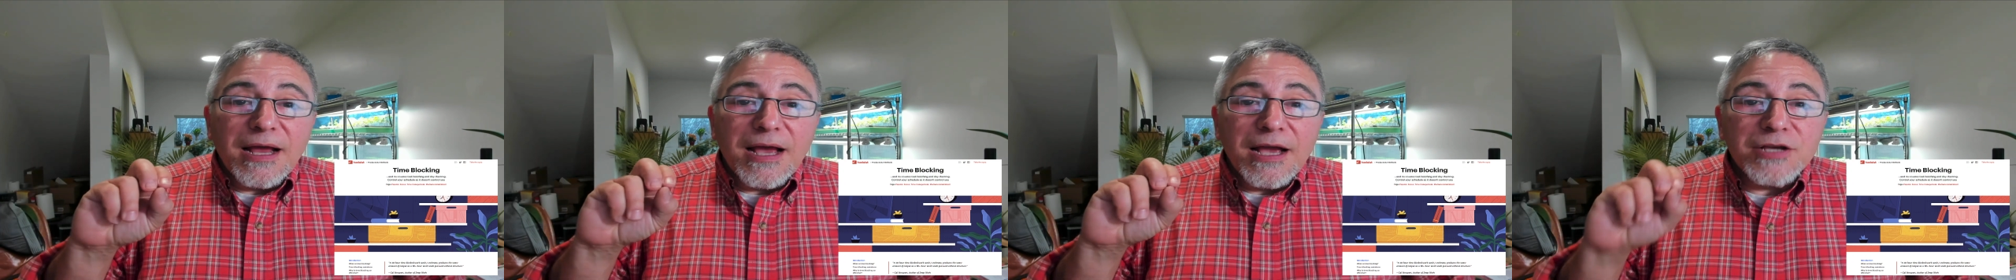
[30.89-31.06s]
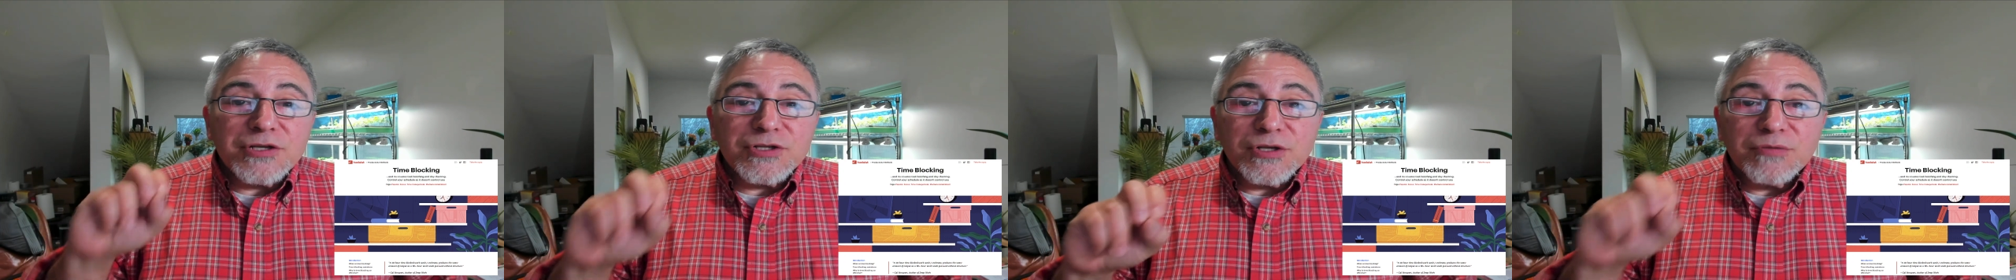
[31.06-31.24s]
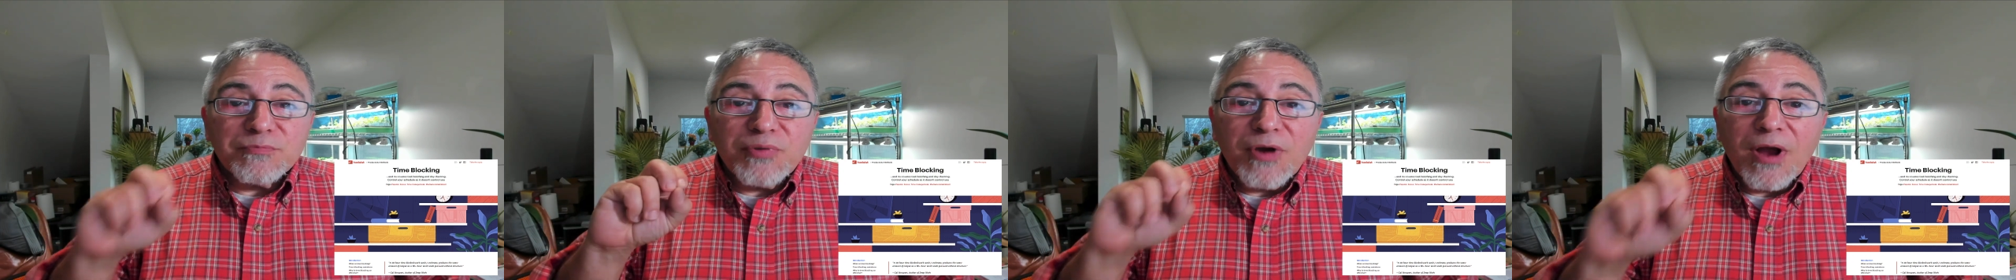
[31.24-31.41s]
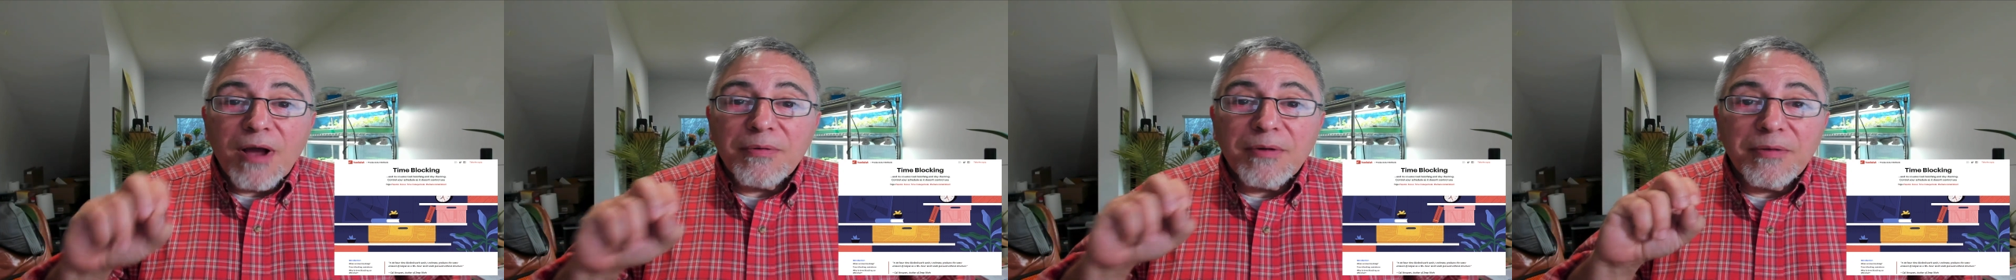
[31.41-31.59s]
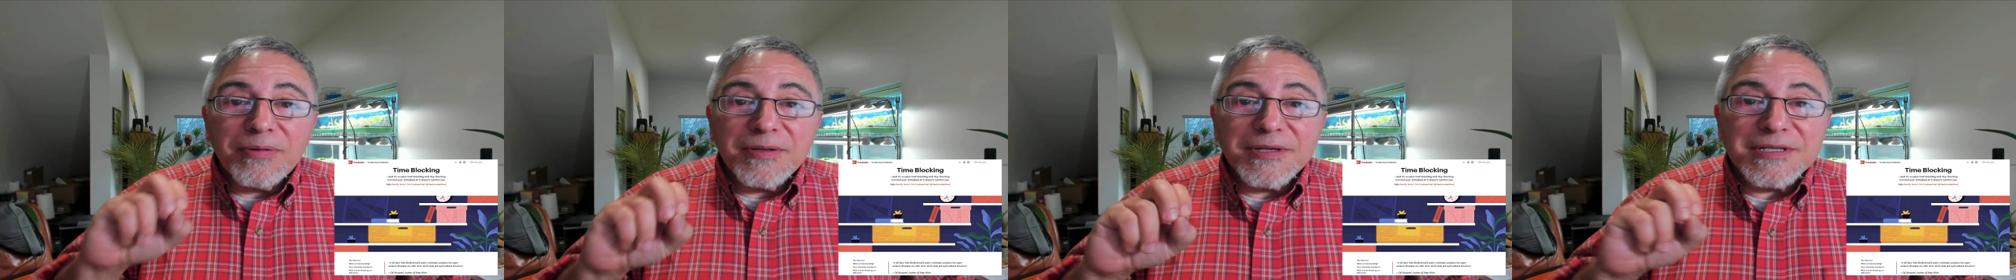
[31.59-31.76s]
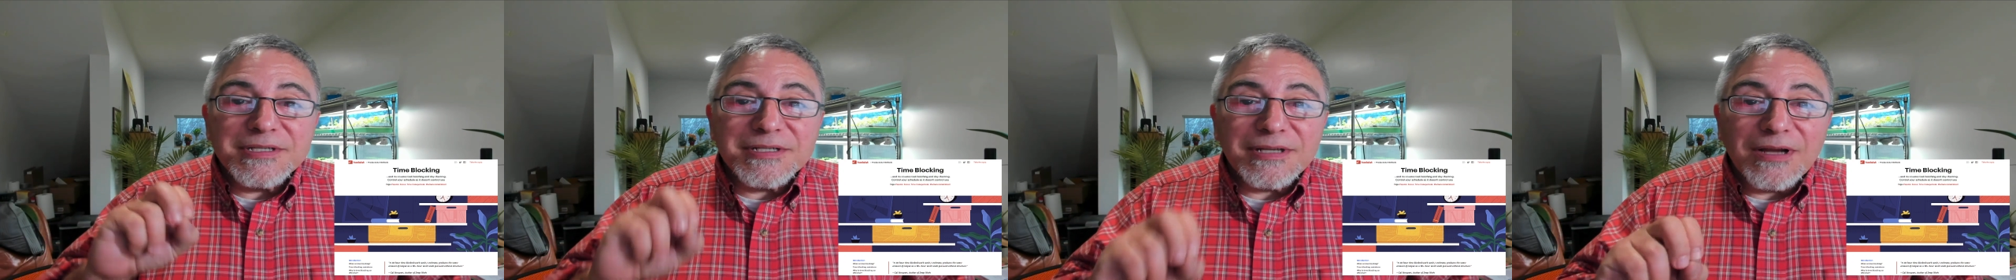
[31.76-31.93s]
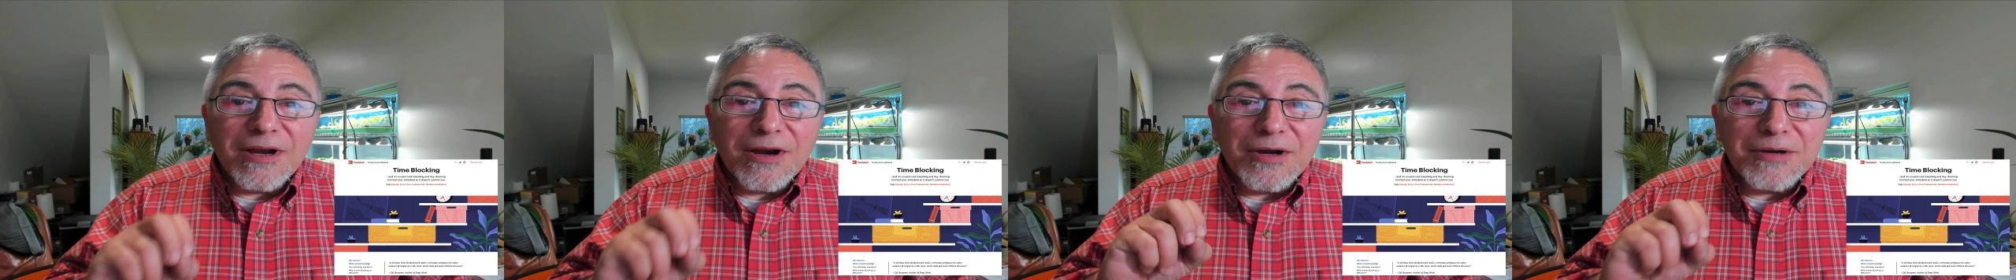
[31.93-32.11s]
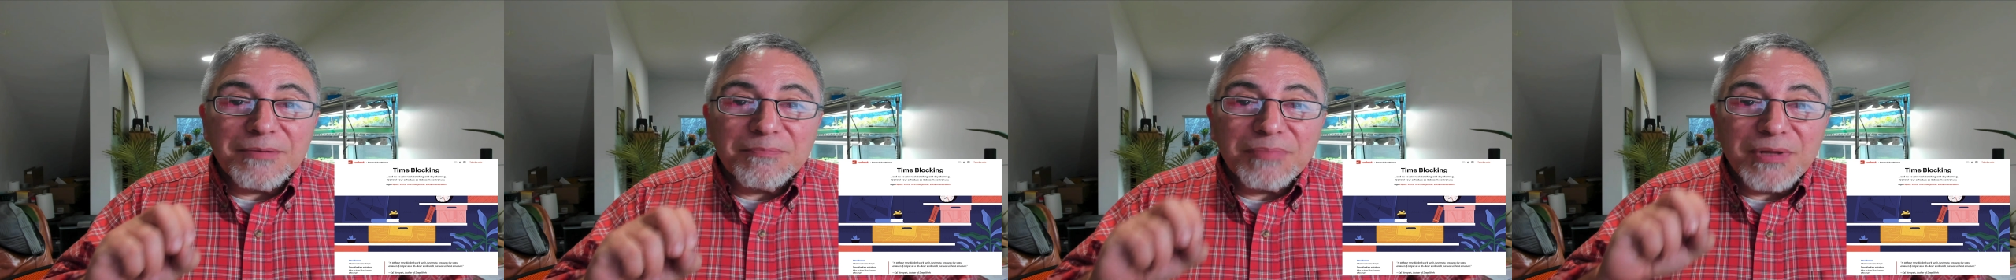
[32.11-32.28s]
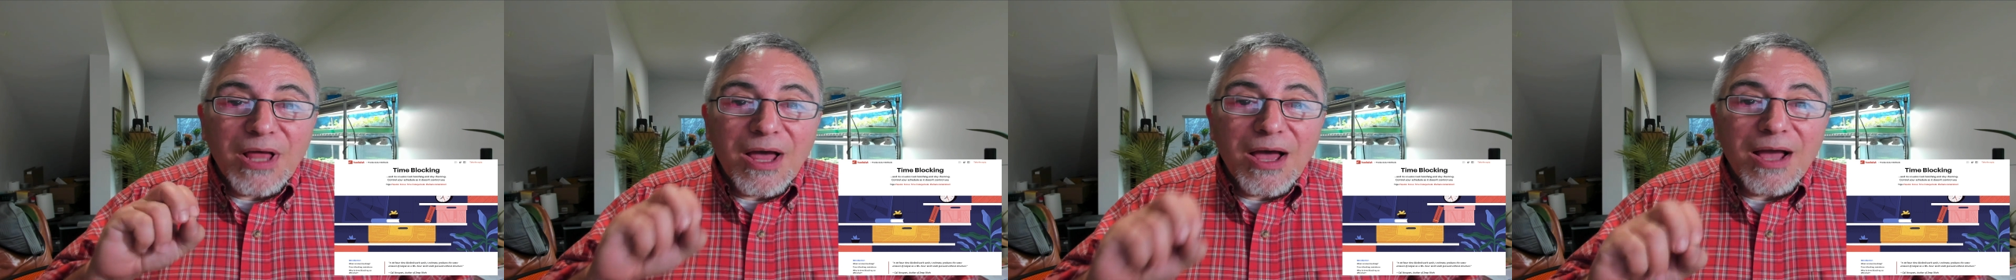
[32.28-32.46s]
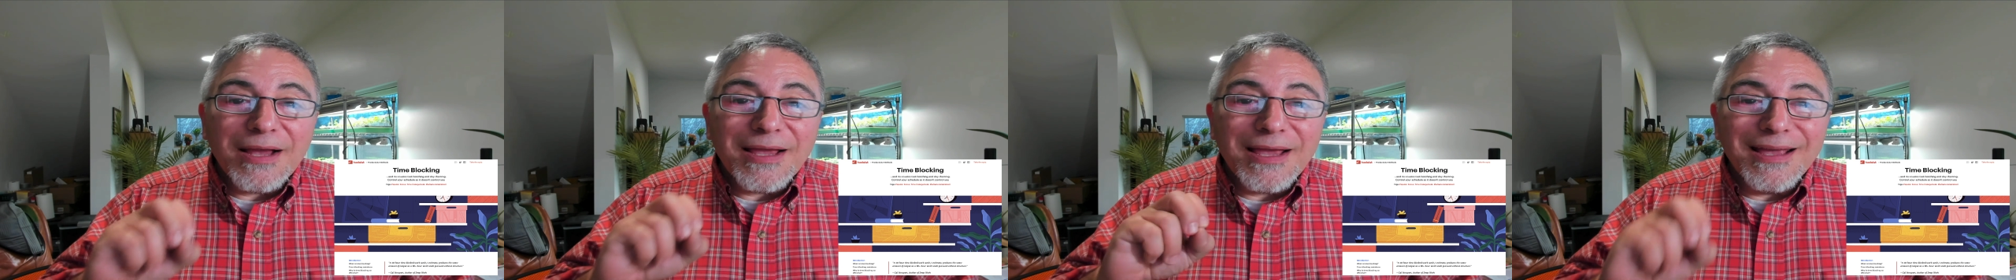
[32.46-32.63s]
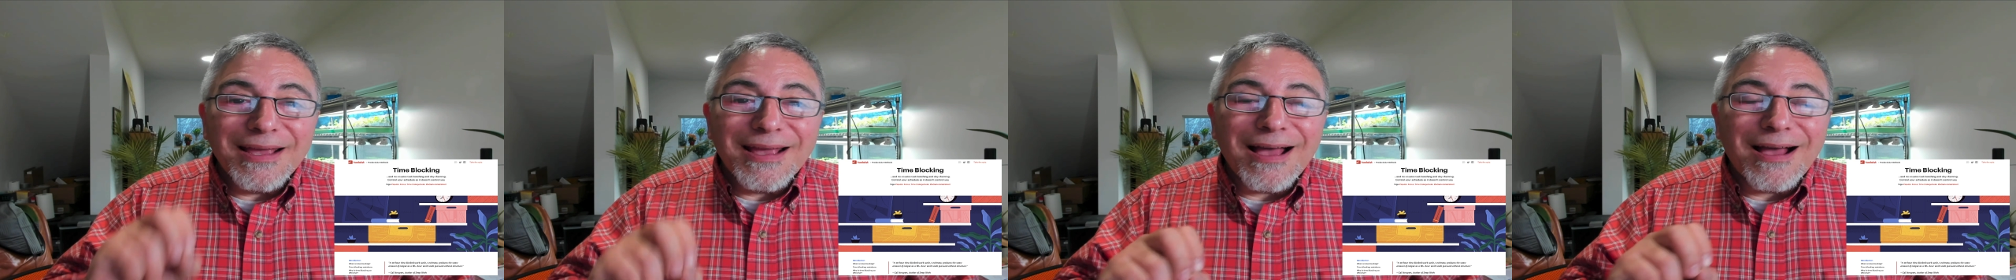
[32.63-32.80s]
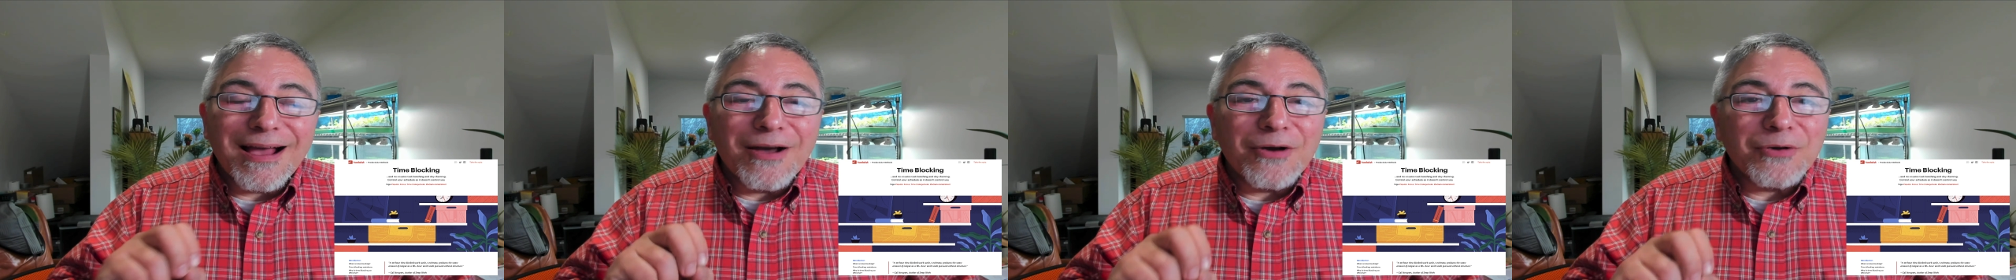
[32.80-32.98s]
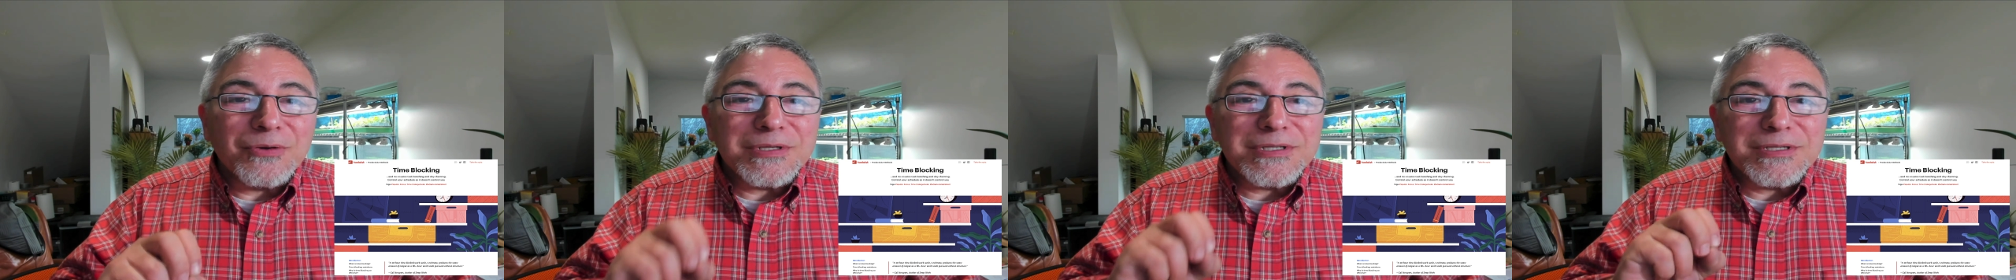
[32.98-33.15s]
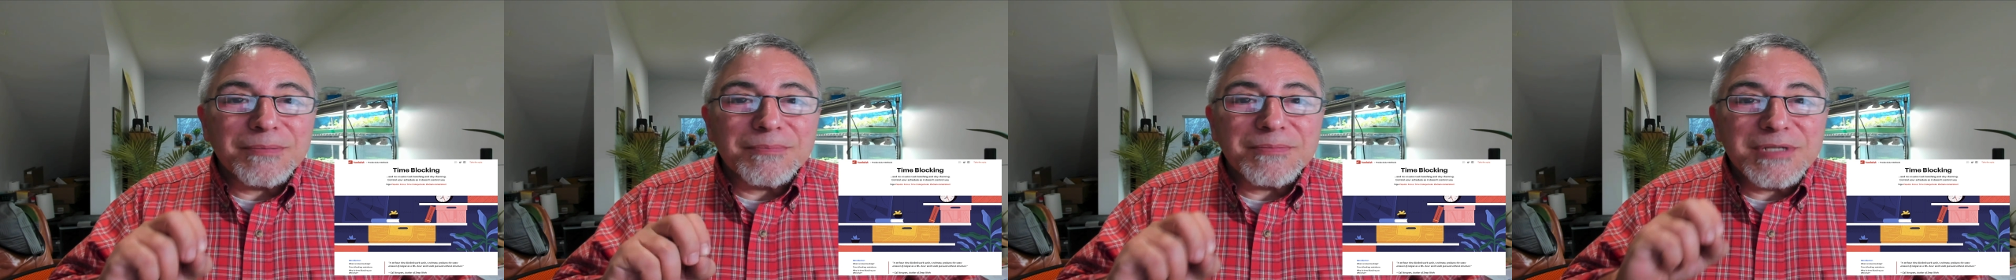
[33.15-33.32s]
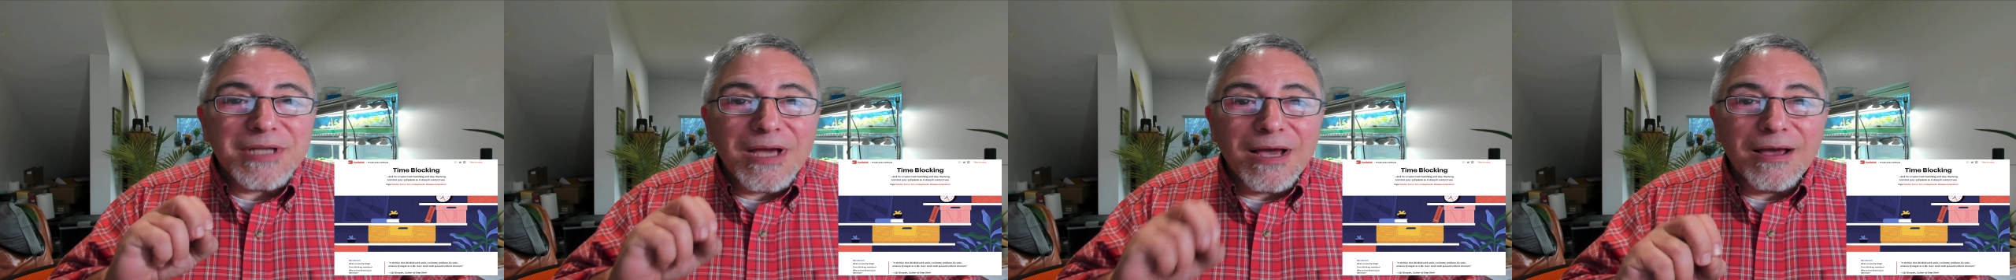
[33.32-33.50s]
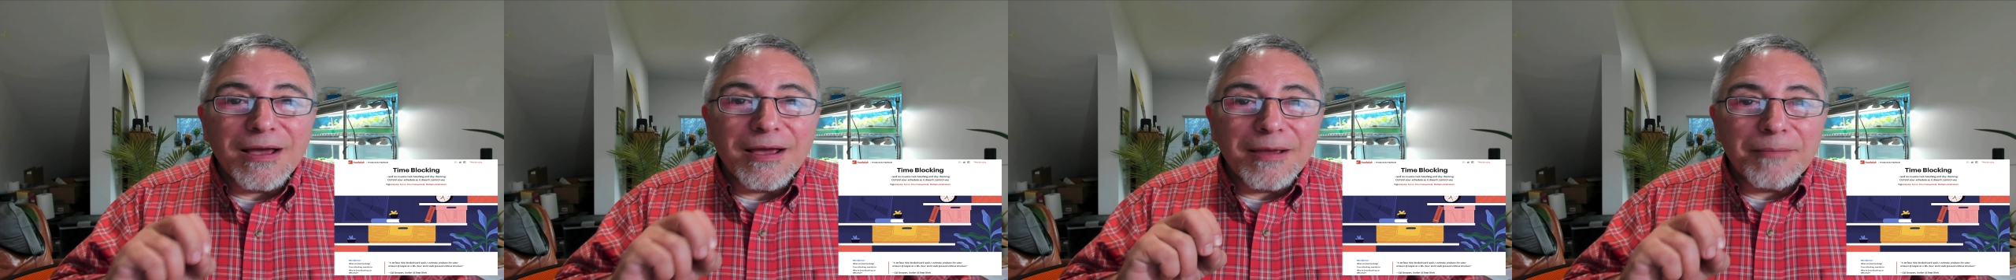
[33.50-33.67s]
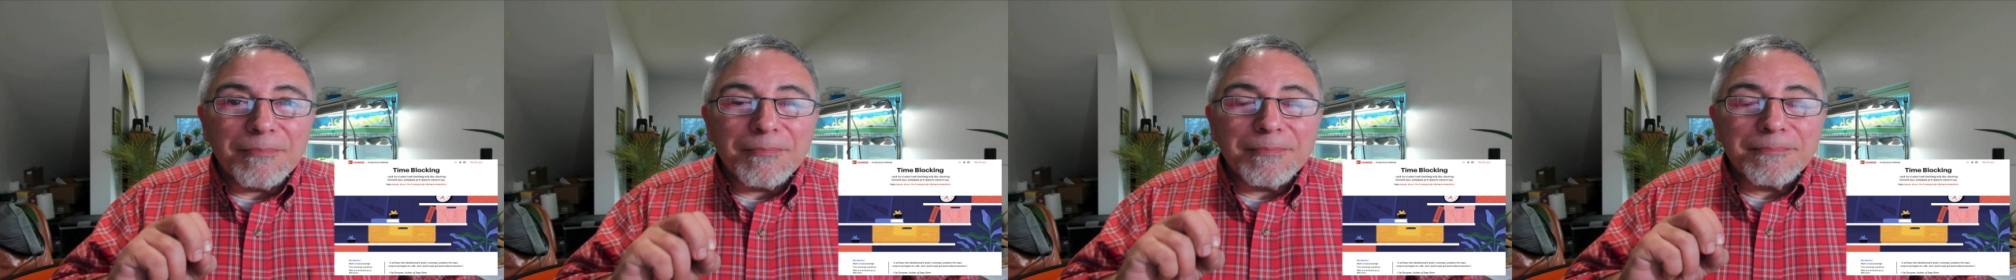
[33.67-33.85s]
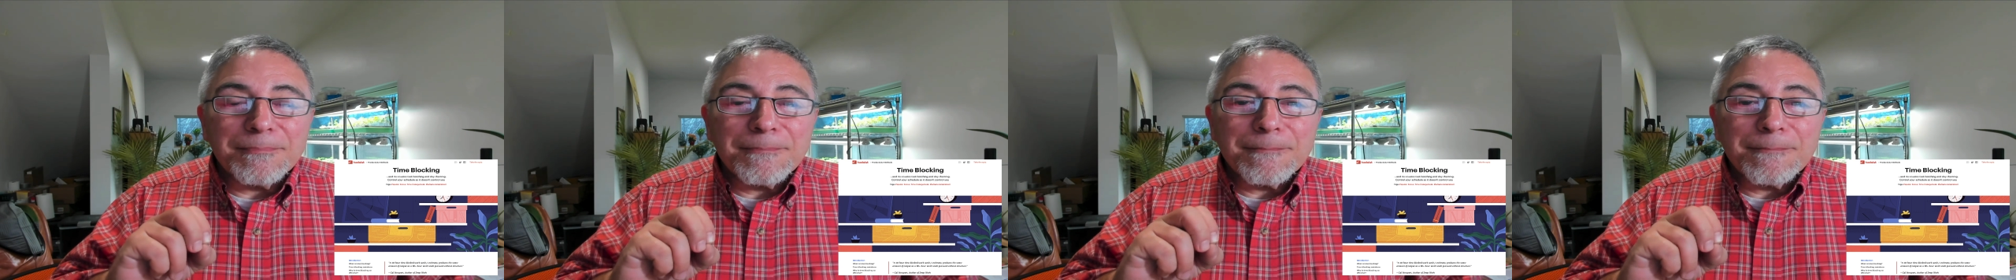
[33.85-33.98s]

I should probably start blocking out some time.